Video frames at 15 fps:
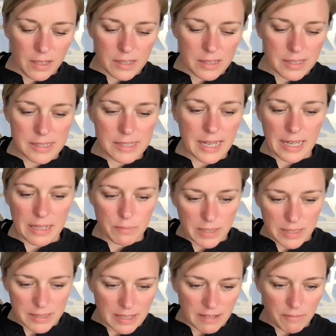state
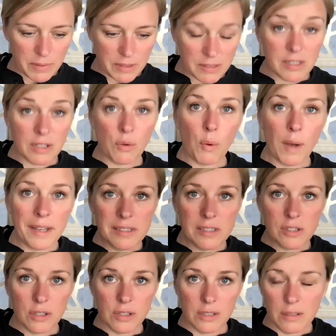because I've been
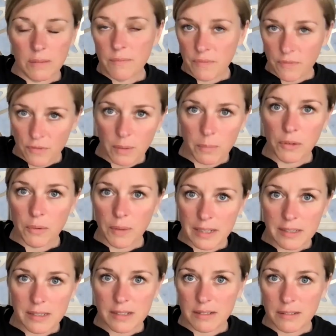sequestered from the
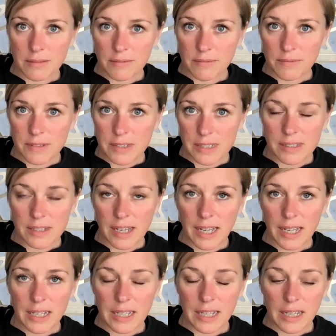rest of
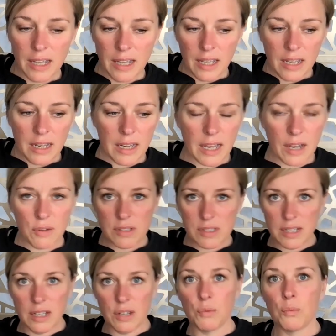society. Now
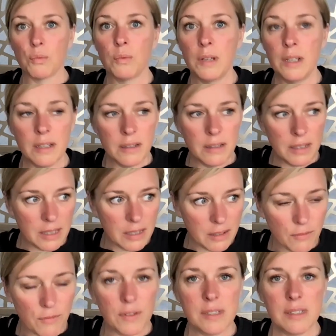it's like really
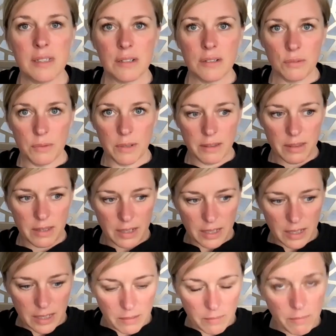getting physical with it
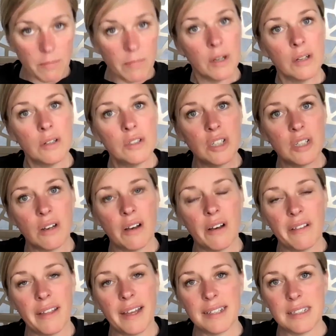and merging
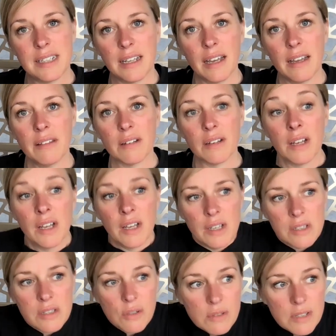all that together.
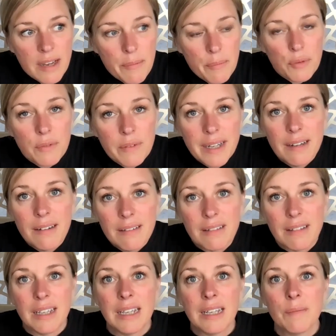So
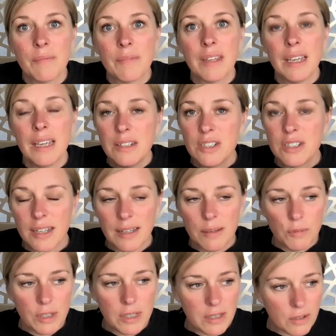temporarily, each
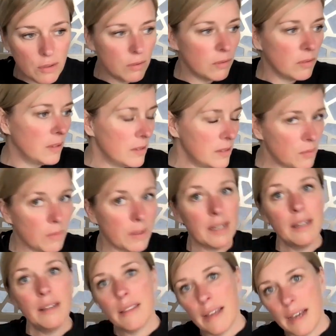time we go this
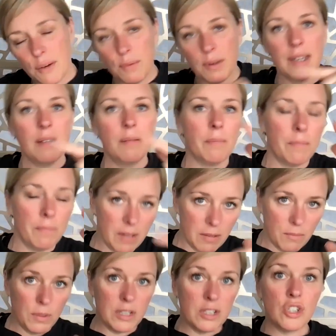way, that way,
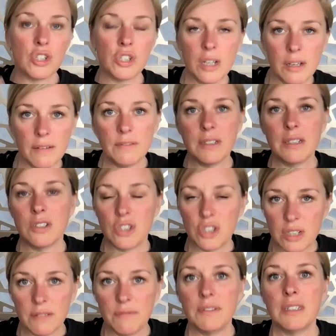and we shift and
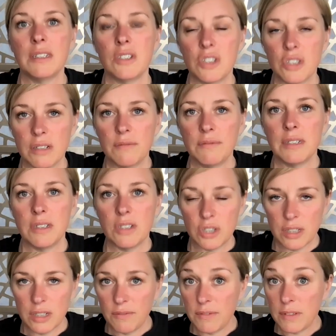shift and shift and
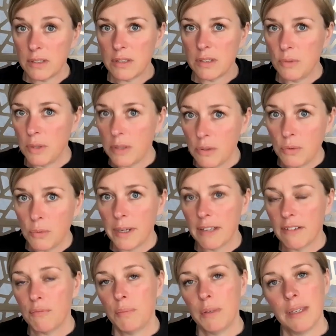shift into a new way
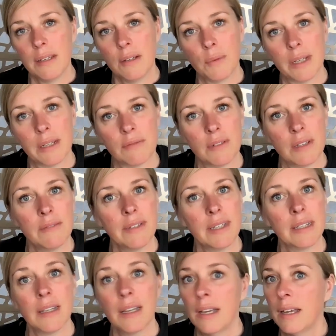of being, way of
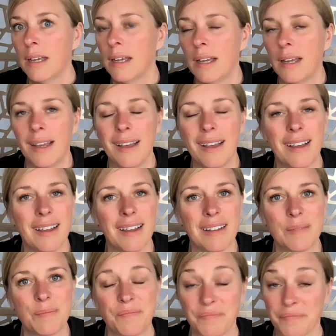living,
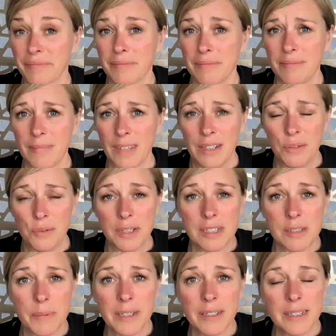new
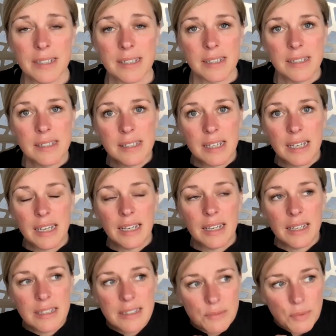experiences,
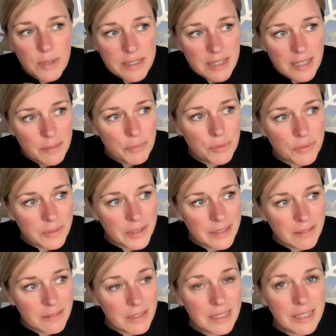we
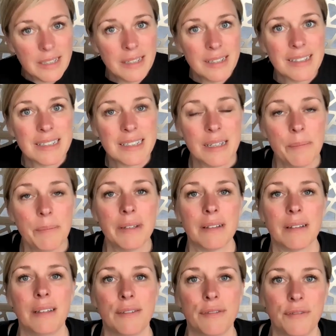temporarily
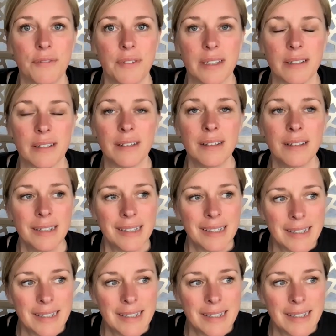typically feel